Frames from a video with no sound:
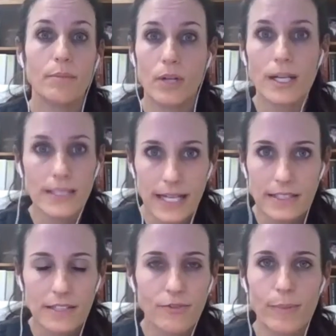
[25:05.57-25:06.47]

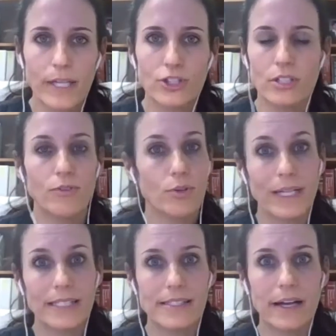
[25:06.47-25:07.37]
contact information for
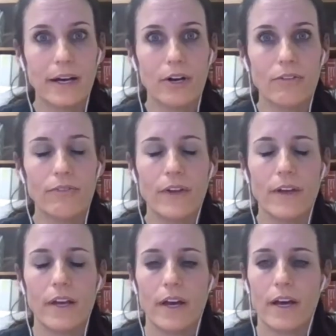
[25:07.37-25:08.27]
myself,
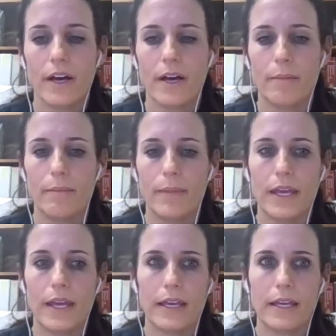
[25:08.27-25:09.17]

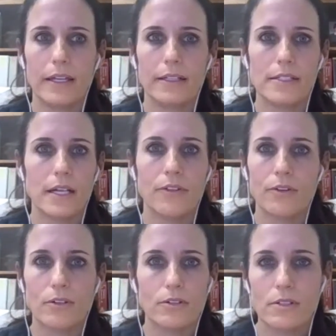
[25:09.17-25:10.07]
and
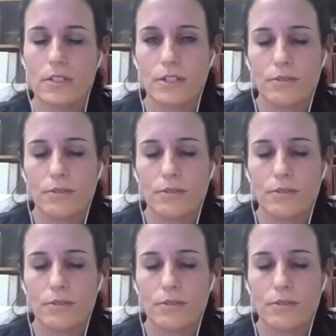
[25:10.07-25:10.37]
other,